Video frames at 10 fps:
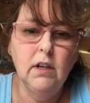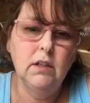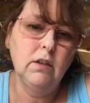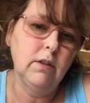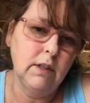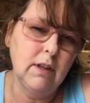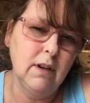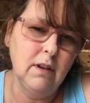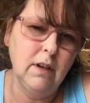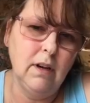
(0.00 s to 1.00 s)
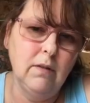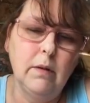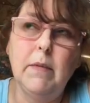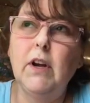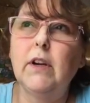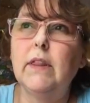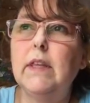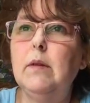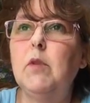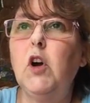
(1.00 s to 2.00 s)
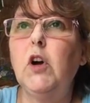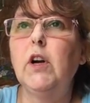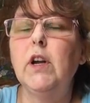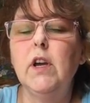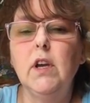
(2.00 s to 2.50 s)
So it's an, you know, an American themed heart.